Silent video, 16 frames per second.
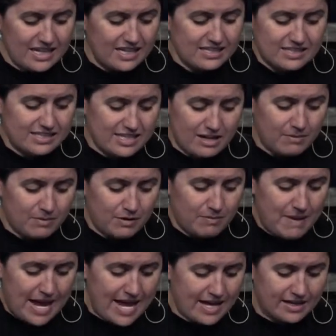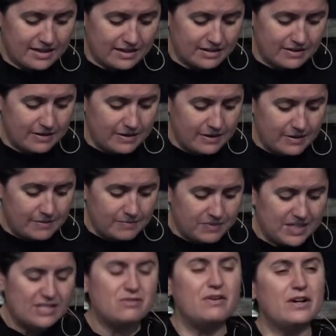esteemed man.
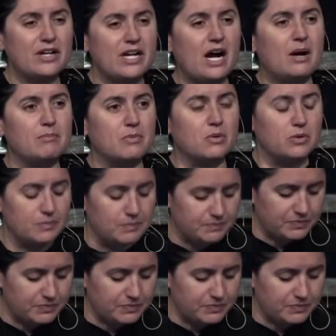He's very humble.